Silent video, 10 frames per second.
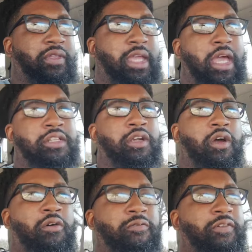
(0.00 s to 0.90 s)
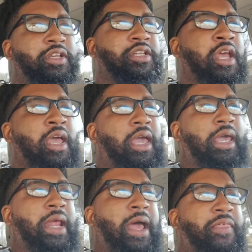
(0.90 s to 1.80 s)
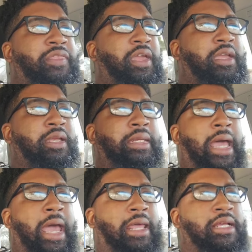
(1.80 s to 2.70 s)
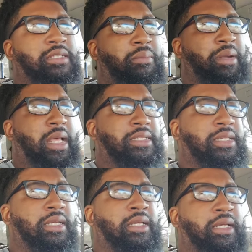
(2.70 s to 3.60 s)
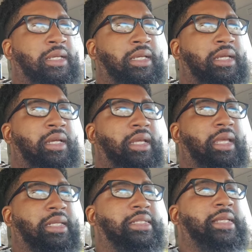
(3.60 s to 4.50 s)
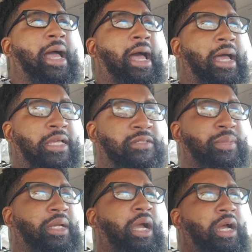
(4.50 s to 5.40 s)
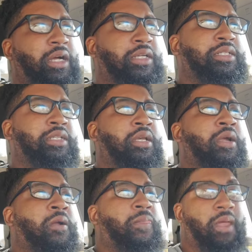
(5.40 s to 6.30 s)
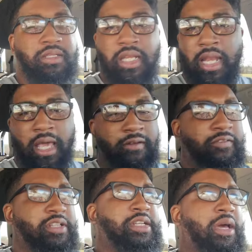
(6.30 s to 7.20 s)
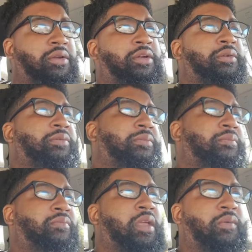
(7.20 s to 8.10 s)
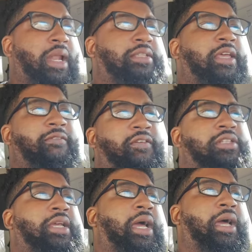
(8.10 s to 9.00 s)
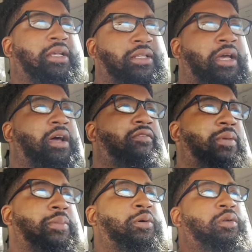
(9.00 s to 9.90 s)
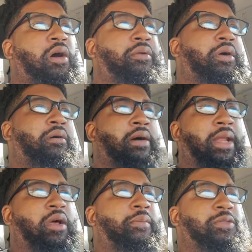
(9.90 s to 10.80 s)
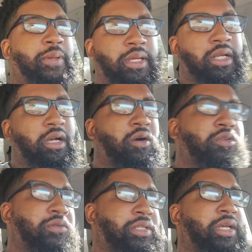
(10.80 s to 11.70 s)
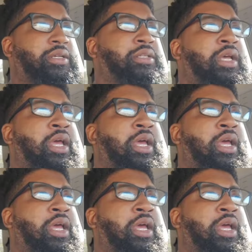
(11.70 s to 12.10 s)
to catch your own fish. And I think that is a blessing in disguise because there's a lot of fish out here. And when I say fish, guys, for people who don't know, I know I'll be speaking in code sometimes.